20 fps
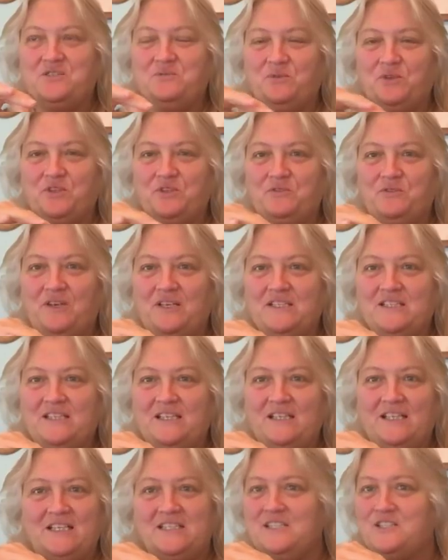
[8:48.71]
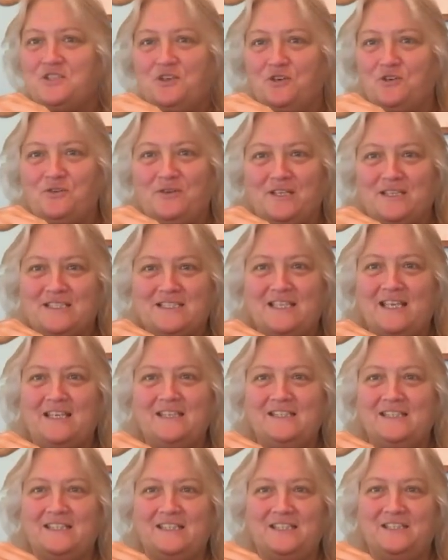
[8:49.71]
She wanted to go outside. I said, "Don't go
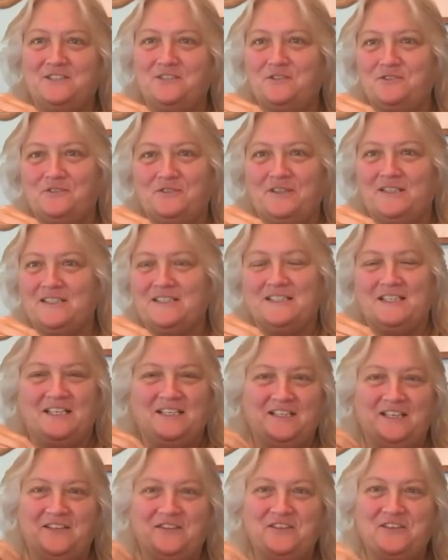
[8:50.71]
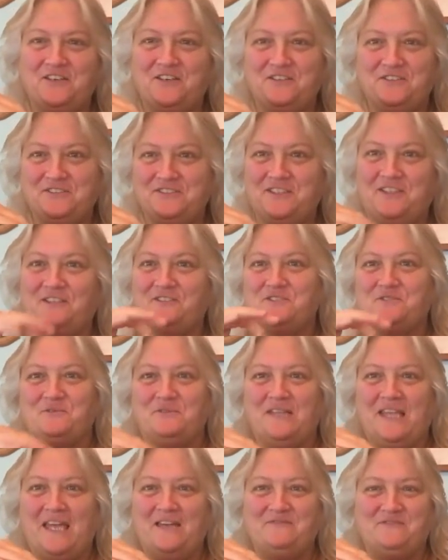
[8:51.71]
outside, Nikki. Don't go outside. Other other dogs
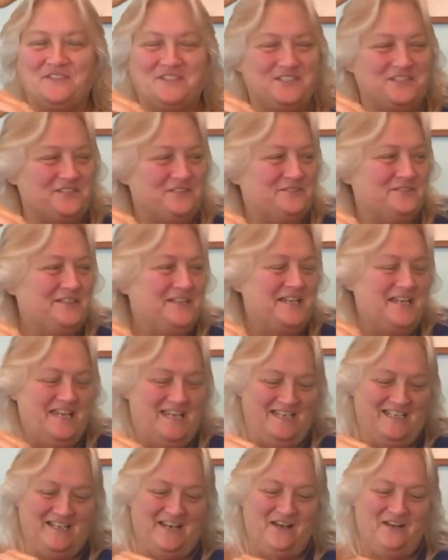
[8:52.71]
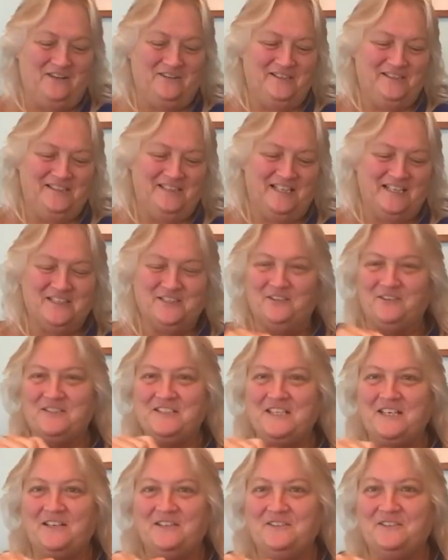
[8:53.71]
will laugh at you." And I and I
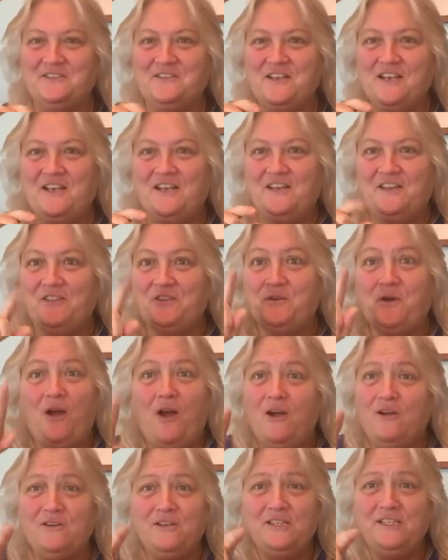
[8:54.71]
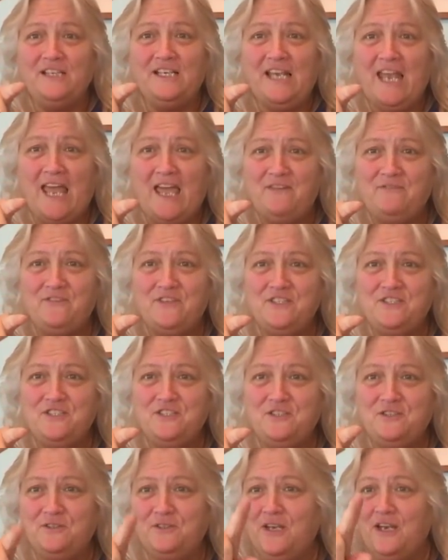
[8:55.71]
started telling her, "They're all gonna laugh
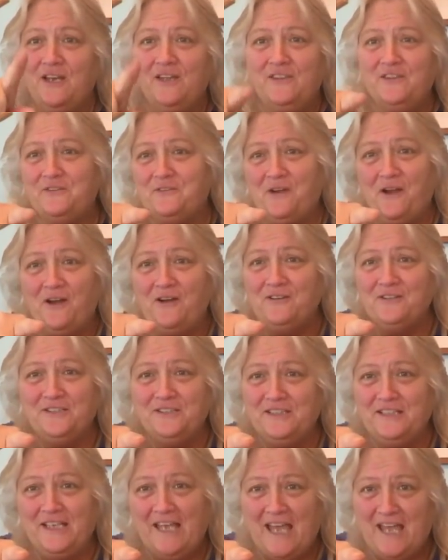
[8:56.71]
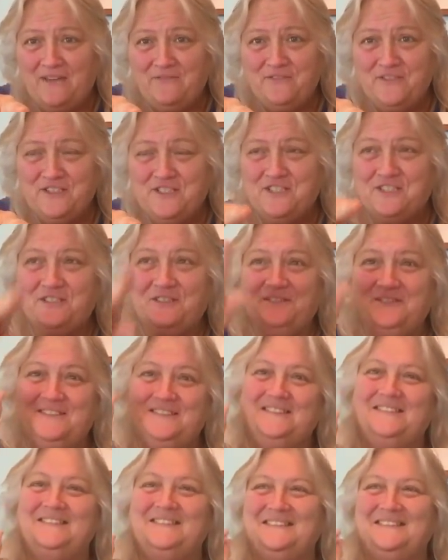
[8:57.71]
at you. They're all gonna laugh at you."